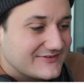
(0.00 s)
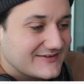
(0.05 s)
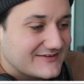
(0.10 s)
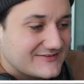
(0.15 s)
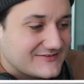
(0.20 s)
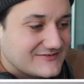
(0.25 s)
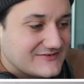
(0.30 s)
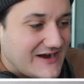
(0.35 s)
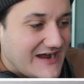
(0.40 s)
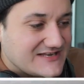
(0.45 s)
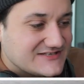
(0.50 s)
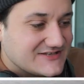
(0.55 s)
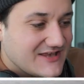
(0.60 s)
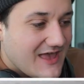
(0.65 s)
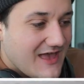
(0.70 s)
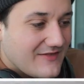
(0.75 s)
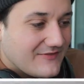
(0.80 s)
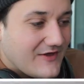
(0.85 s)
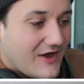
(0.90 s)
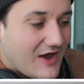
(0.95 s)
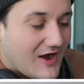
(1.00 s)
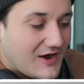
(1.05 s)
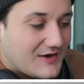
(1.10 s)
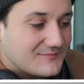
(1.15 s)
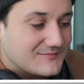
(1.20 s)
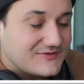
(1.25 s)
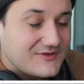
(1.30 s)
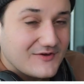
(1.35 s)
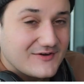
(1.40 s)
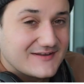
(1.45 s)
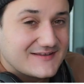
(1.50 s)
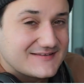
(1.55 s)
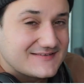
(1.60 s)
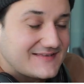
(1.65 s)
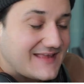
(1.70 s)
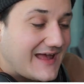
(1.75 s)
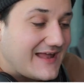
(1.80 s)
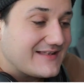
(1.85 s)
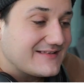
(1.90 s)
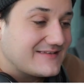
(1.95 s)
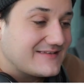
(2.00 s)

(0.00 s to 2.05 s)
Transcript: look stretched, the arms don't extend